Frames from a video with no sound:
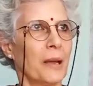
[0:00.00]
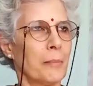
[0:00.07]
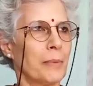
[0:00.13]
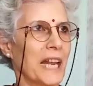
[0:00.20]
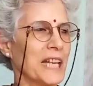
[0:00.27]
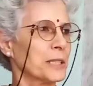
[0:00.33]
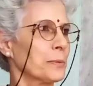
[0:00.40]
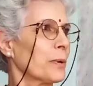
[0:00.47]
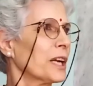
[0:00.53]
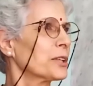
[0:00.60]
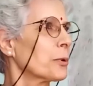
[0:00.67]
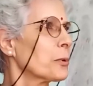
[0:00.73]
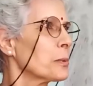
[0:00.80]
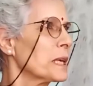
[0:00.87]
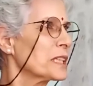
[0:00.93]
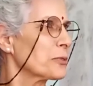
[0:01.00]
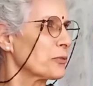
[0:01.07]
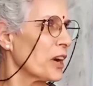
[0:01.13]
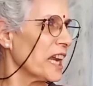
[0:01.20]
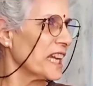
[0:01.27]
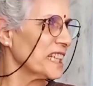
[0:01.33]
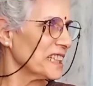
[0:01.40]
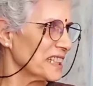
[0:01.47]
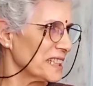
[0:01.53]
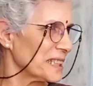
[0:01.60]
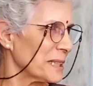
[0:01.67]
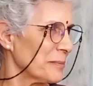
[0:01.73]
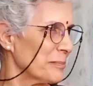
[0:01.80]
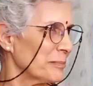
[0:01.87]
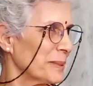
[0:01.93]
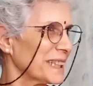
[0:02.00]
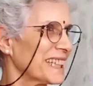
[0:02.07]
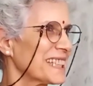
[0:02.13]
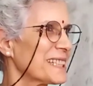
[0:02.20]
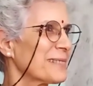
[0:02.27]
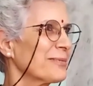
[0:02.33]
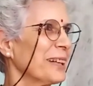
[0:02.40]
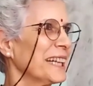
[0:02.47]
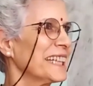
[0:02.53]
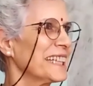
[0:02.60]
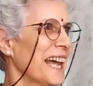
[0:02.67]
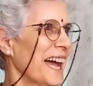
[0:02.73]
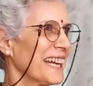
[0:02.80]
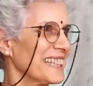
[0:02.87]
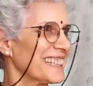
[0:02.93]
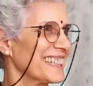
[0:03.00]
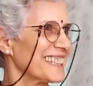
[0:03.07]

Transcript: place where it always rains, but it's very nice.